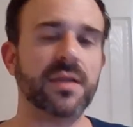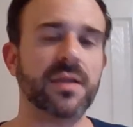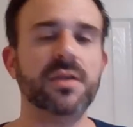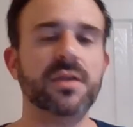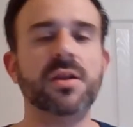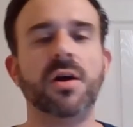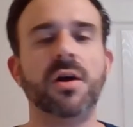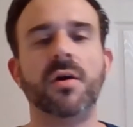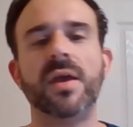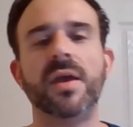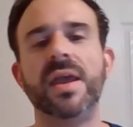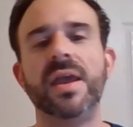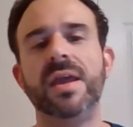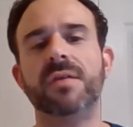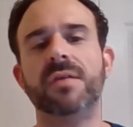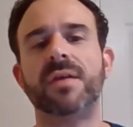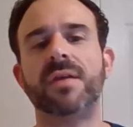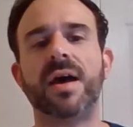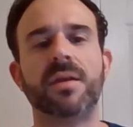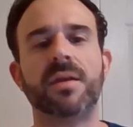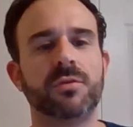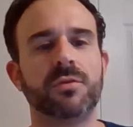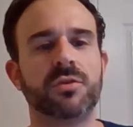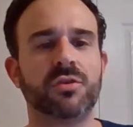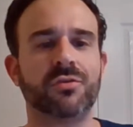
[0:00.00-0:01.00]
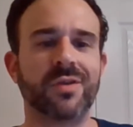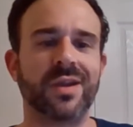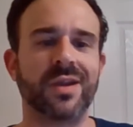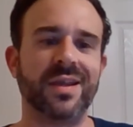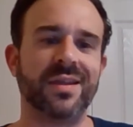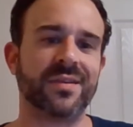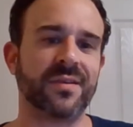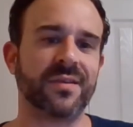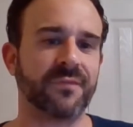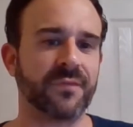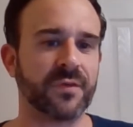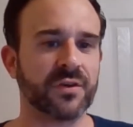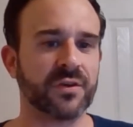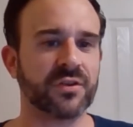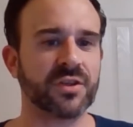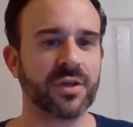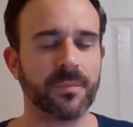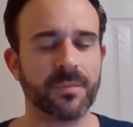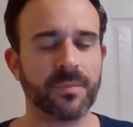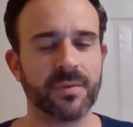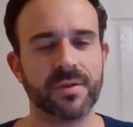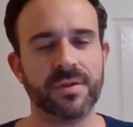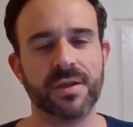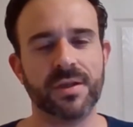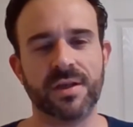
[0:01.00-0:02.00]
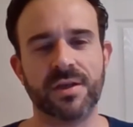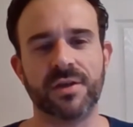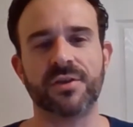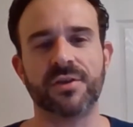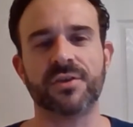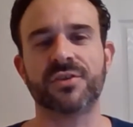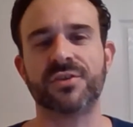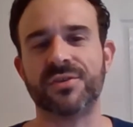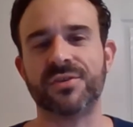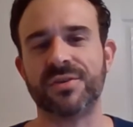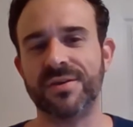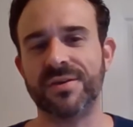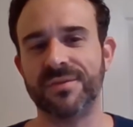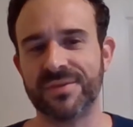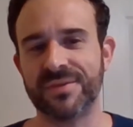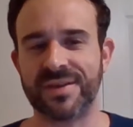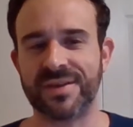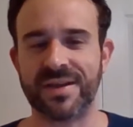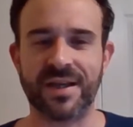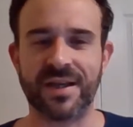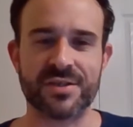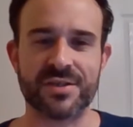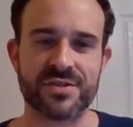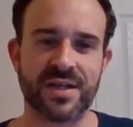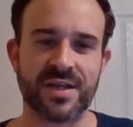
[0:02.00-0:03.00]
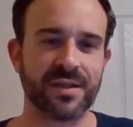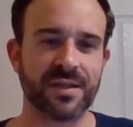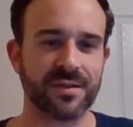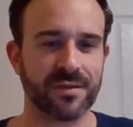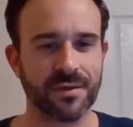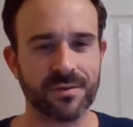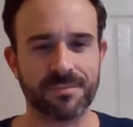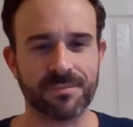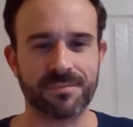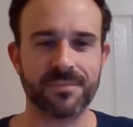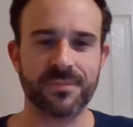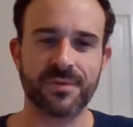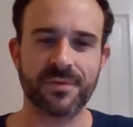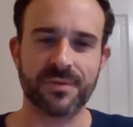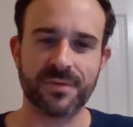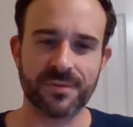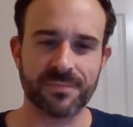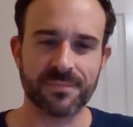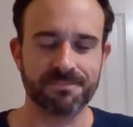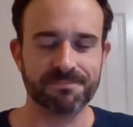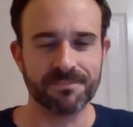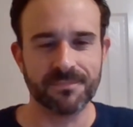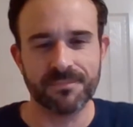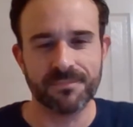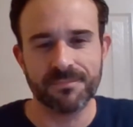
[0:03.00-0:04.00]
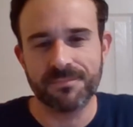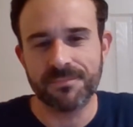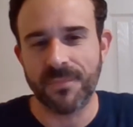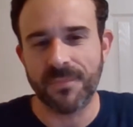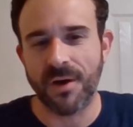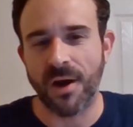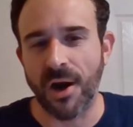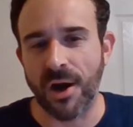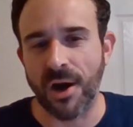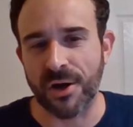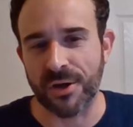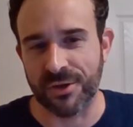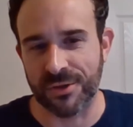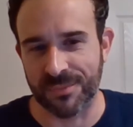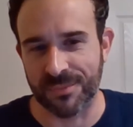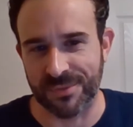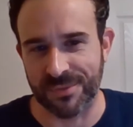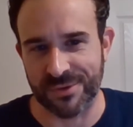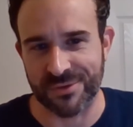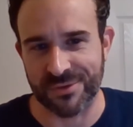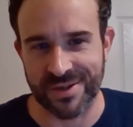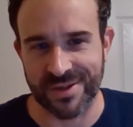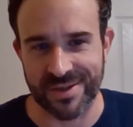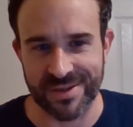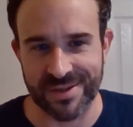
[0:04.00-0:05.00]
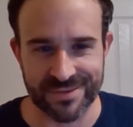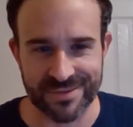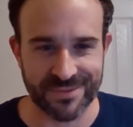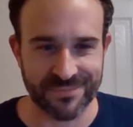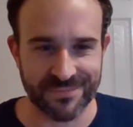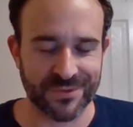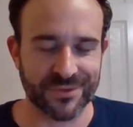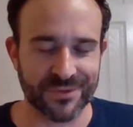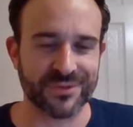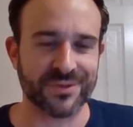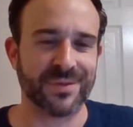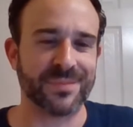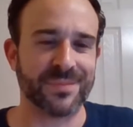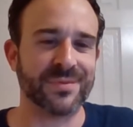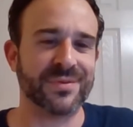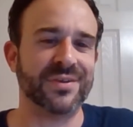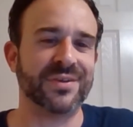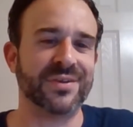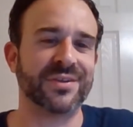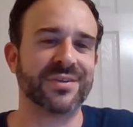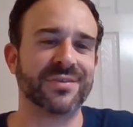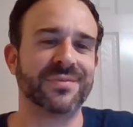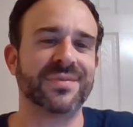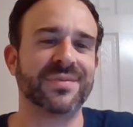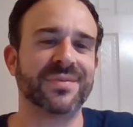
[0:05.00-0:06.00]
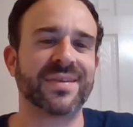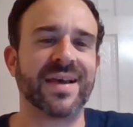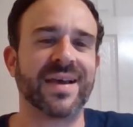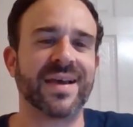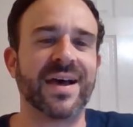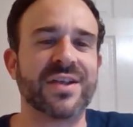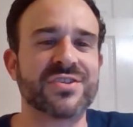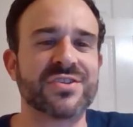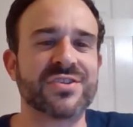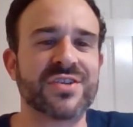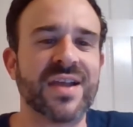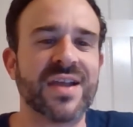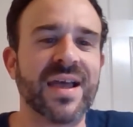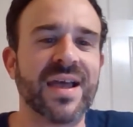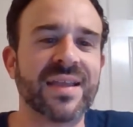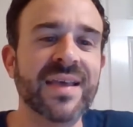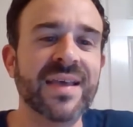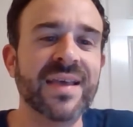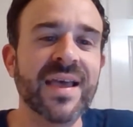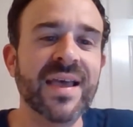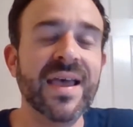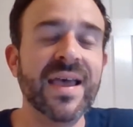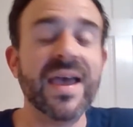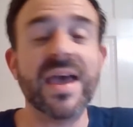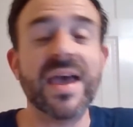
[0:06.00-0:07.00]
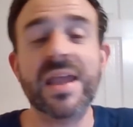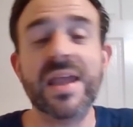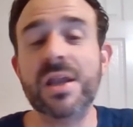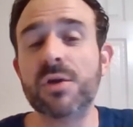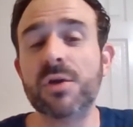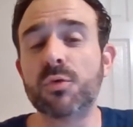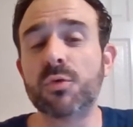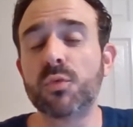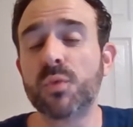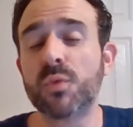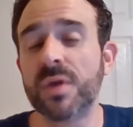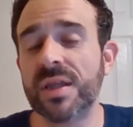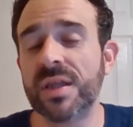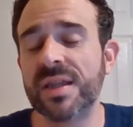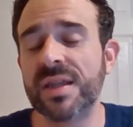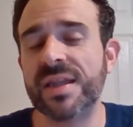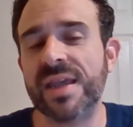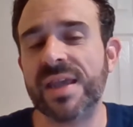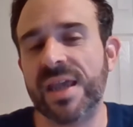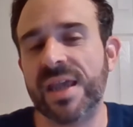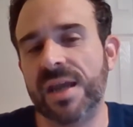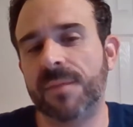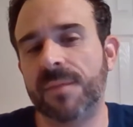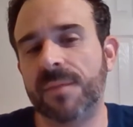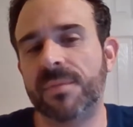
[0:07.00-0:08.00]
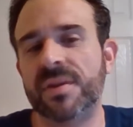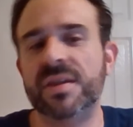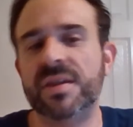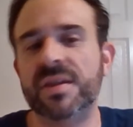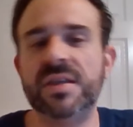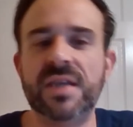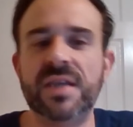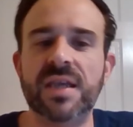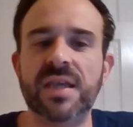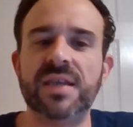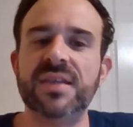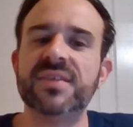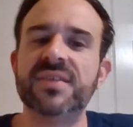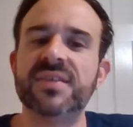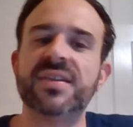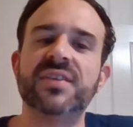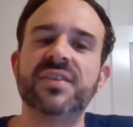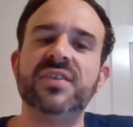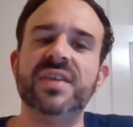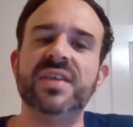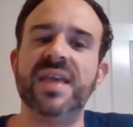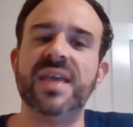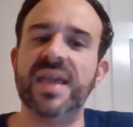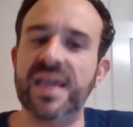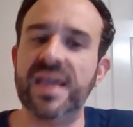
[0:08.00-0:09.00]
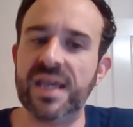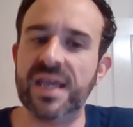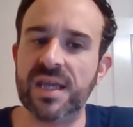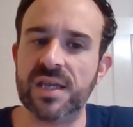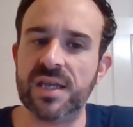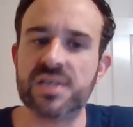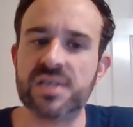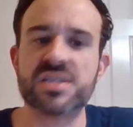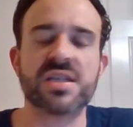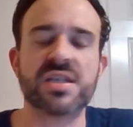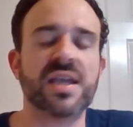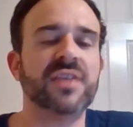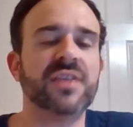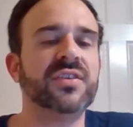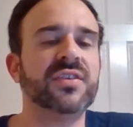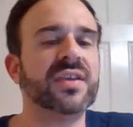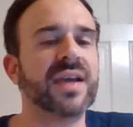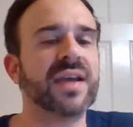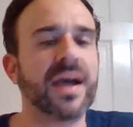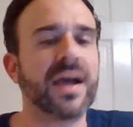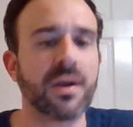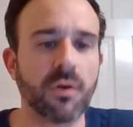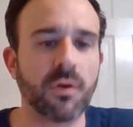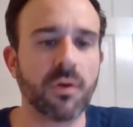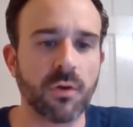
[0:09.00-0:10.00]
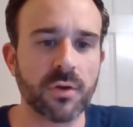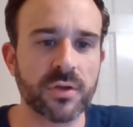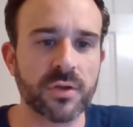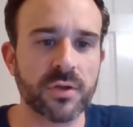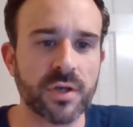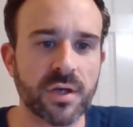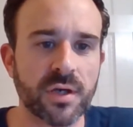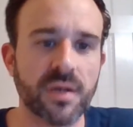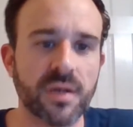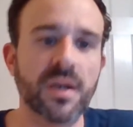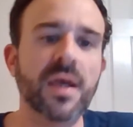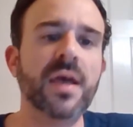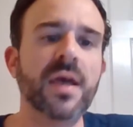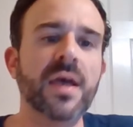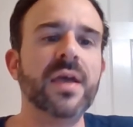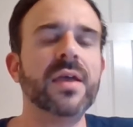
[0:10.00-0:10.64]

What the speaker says: You know, A-Rod was great the first couple of years of his contract, arguably great the first couple of years of his contract, and it really hampered the Yankees as he aged, as he got older.